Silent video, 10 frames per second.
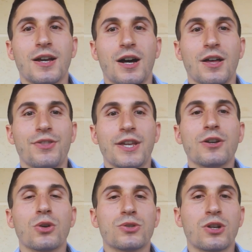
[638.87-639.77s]
The
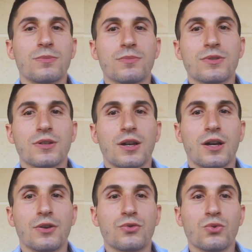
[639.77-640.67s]
Incoterms
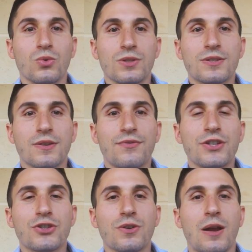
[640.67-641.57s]
rules
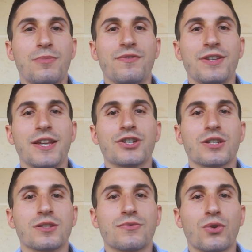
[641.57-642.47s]
feature
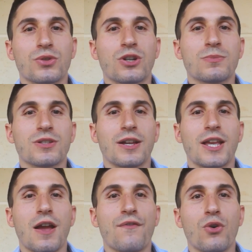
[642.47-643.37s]
abbreviations for terms
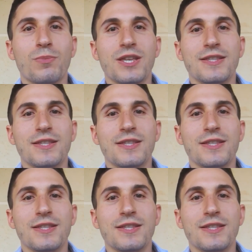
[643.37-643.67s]
like FOB,